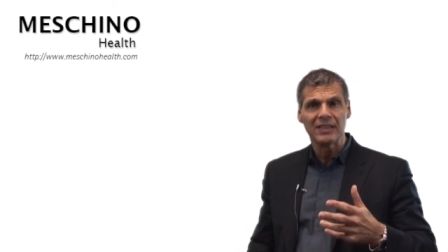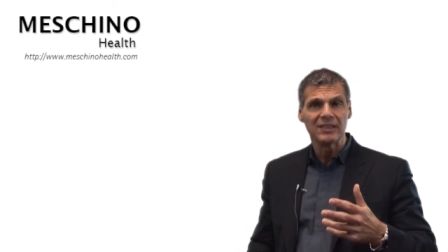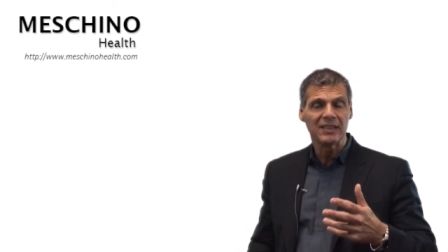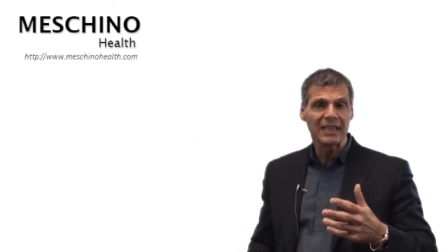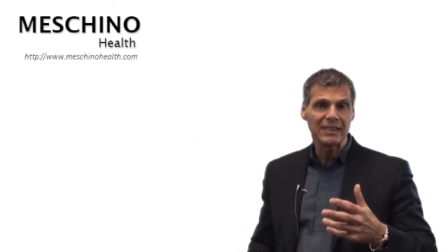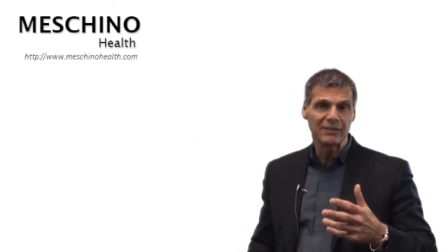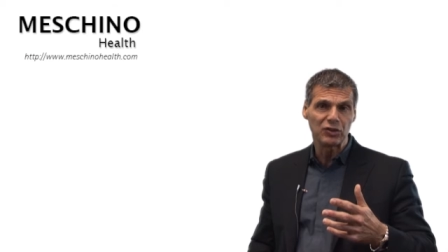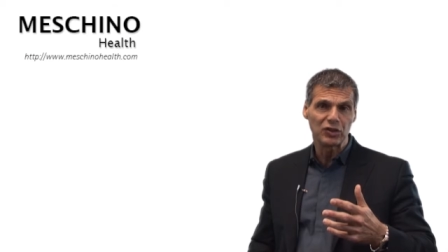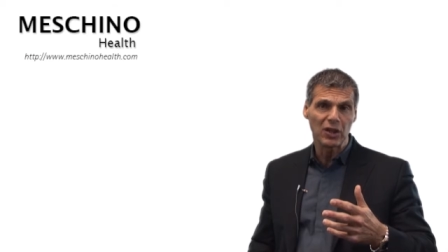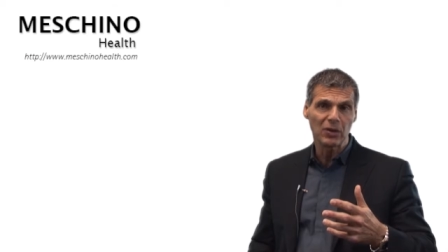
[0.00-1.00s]
Studies have
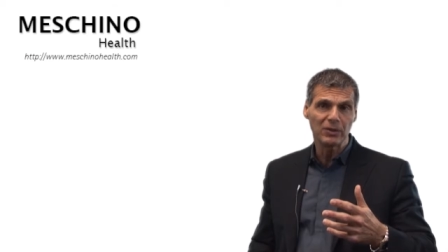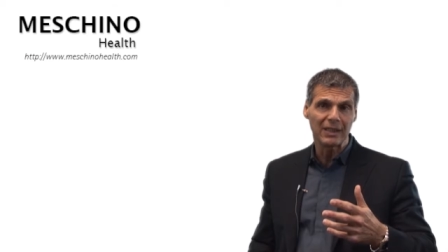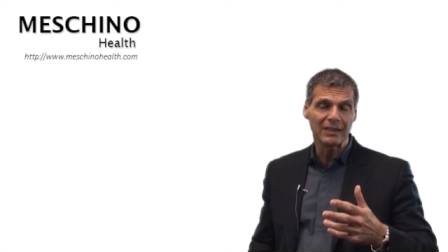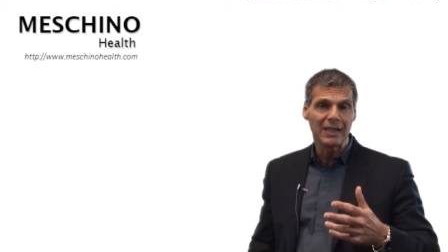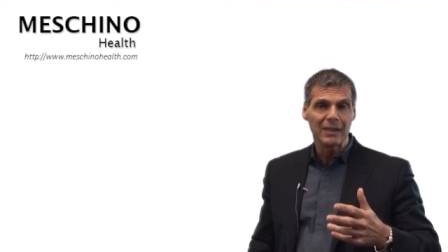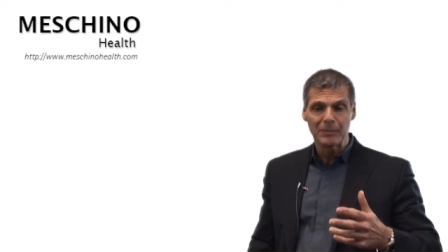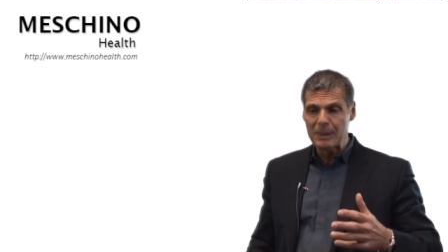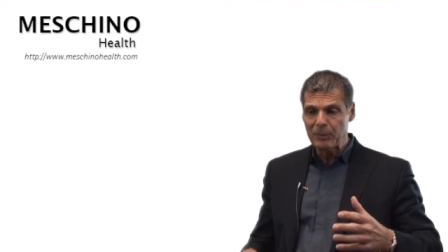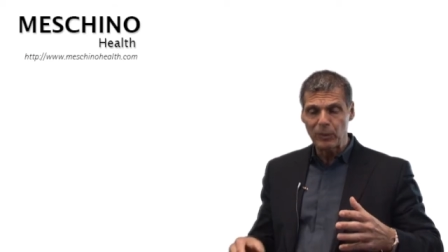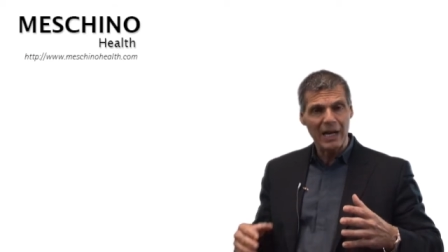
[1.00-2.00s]
shown that
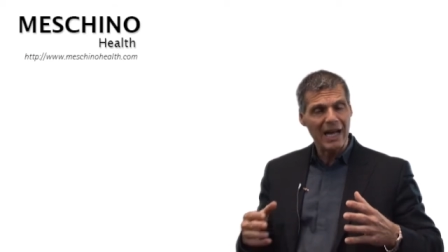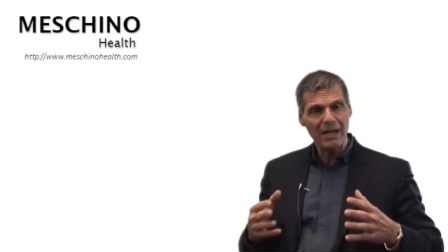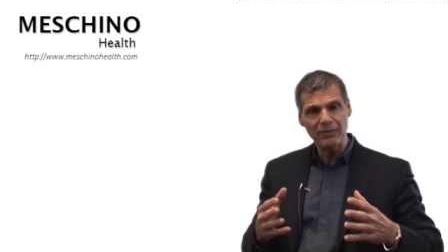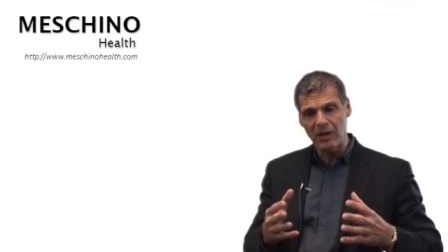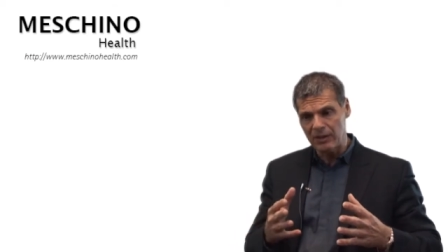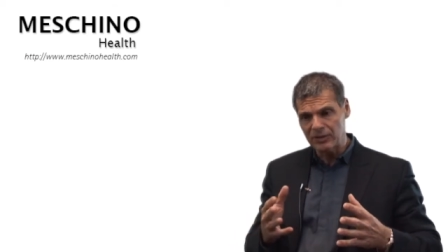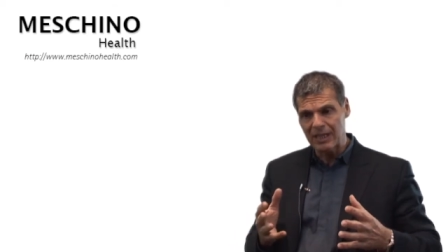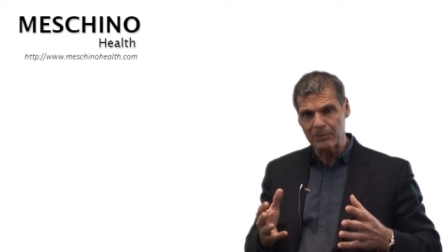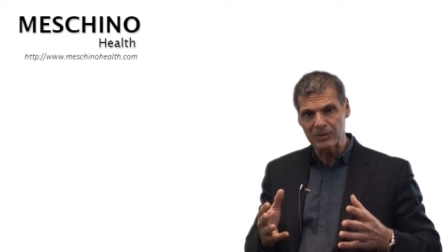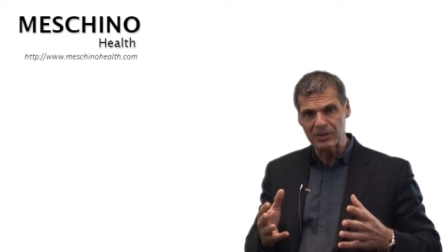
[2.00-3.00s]
people who have
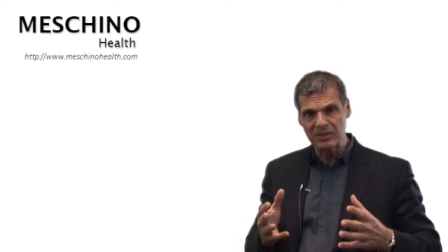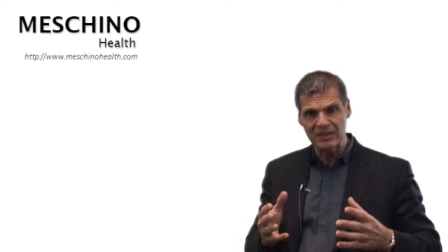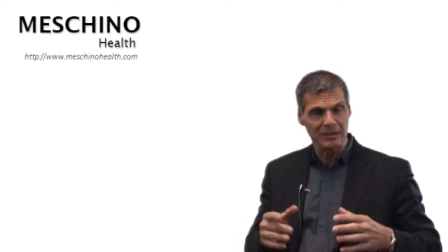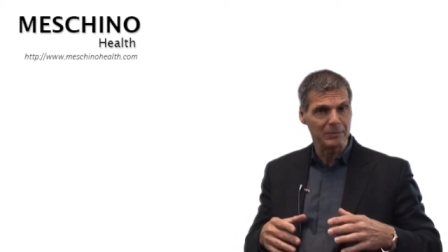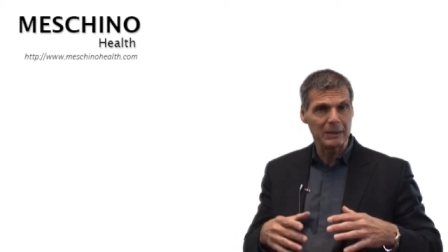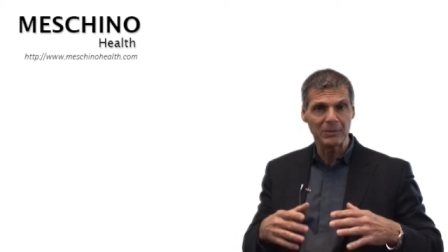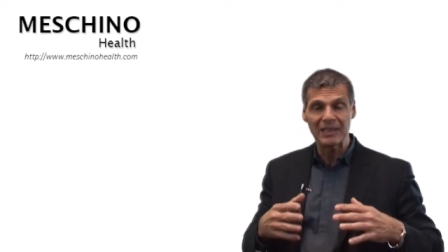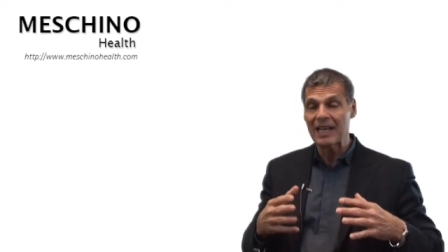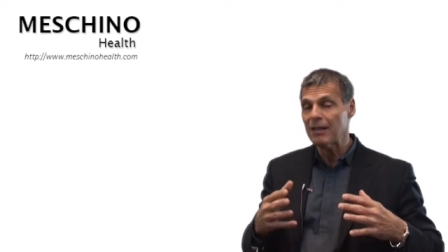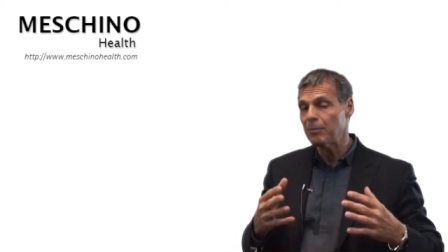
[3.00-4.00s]
Alzheimer's disease and people
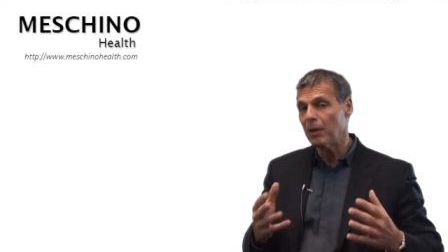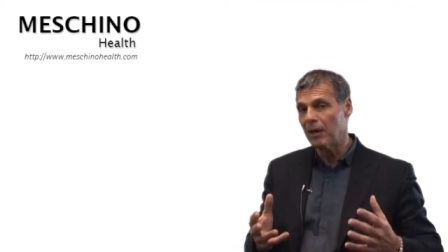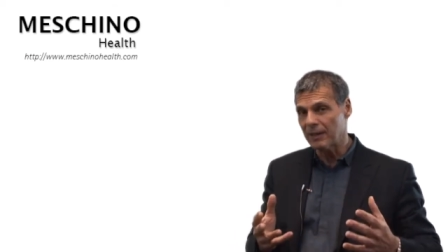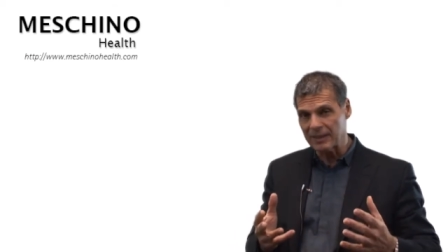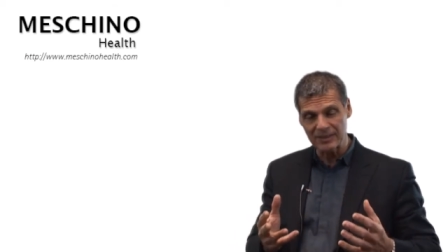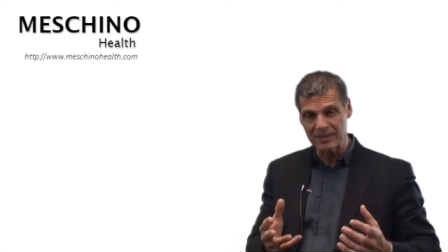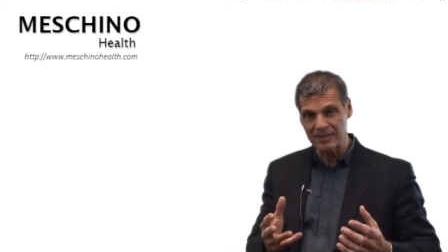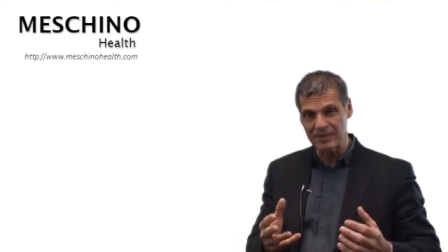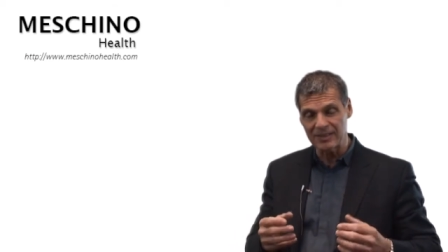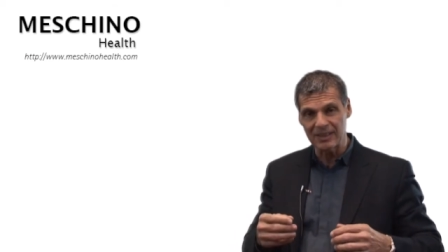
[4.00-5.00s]
that have Parkinson's
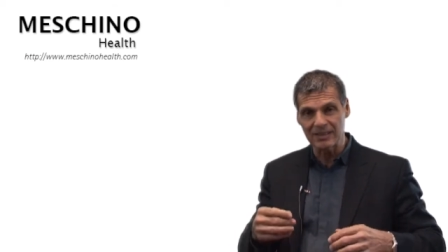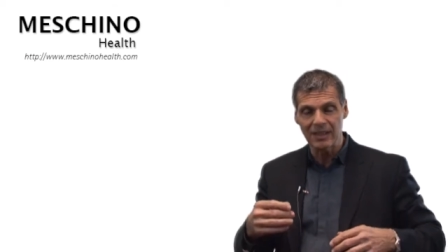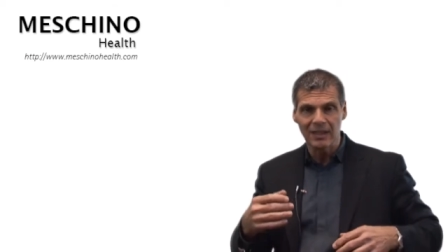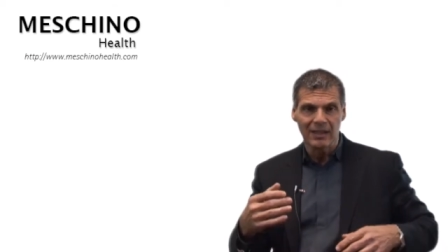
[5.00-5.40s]
disease,